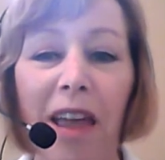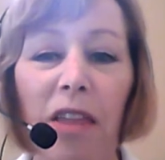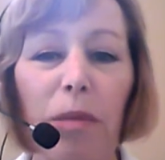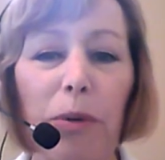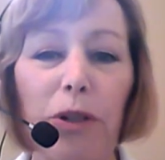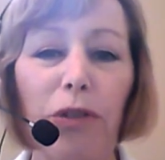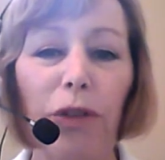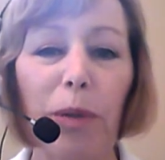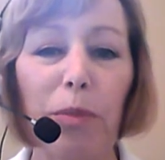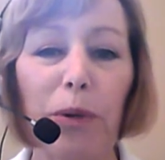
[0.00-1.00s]
The push
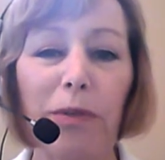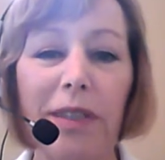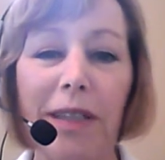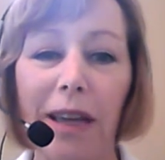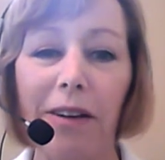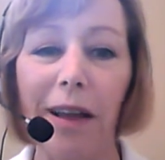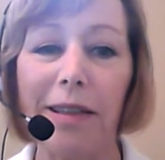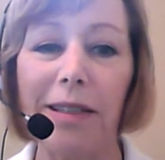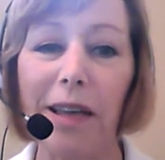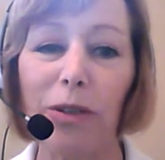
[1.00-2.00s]
for improved
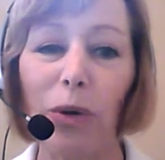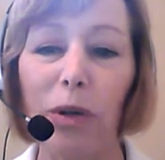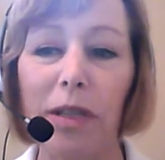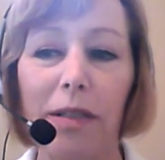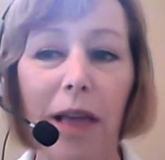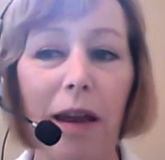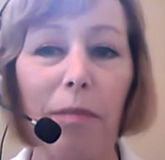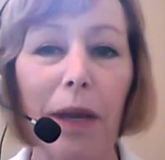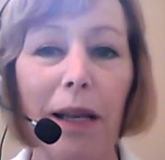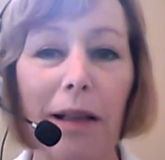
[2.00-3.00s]
standardized test scores has led in
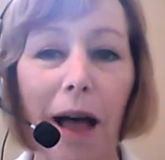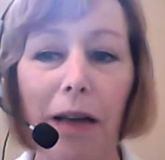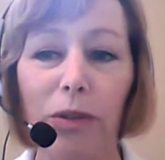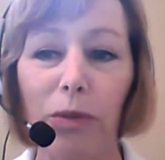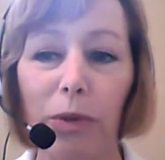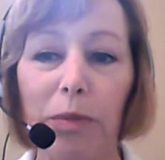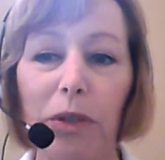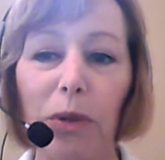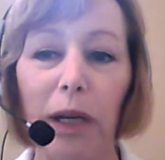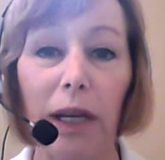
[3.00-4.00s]
many classrooms
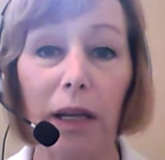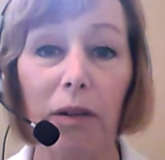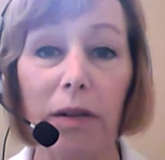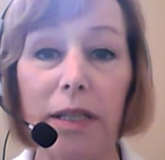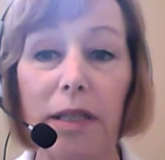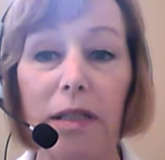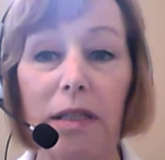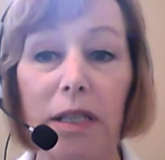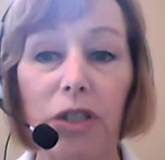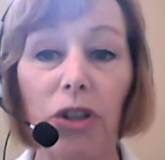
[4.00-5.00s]
to an increase in
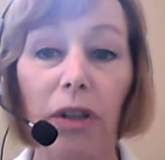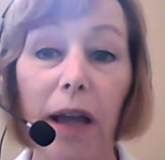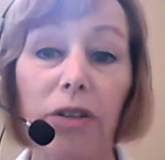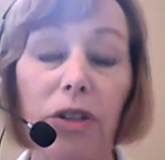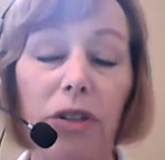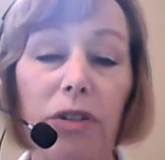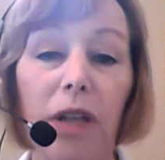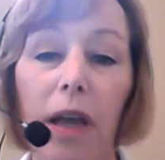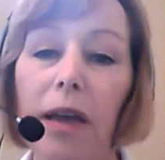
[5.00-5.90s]
teacher lectures